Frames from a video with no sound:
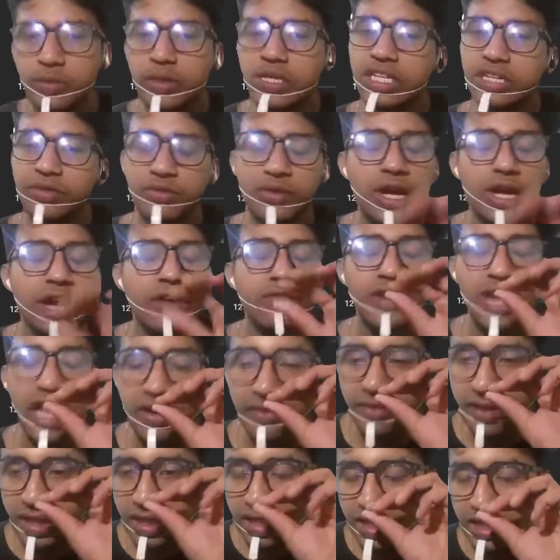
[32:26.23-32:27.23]
But if you have
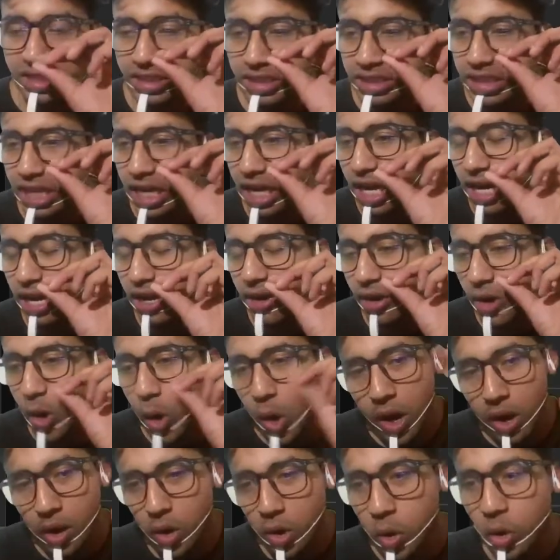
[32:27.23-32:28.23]
never touched the
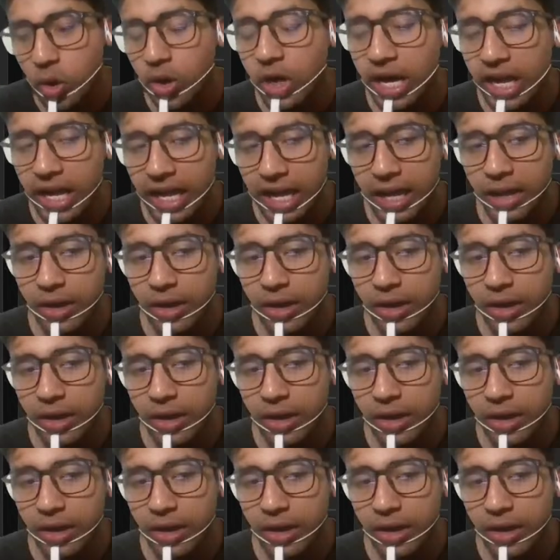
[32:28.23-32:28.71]
code